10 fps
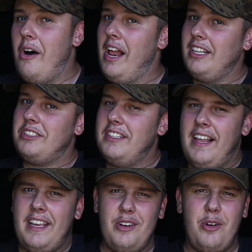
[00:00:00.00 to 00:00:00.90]
I'll actually
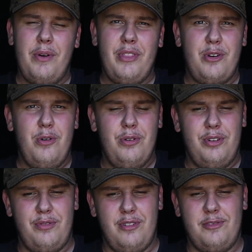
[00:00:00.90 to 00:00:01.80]
let you know when the corn
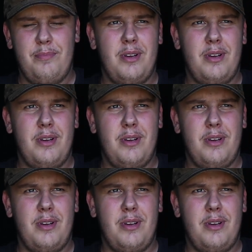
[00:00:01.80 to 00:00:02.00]
defrost,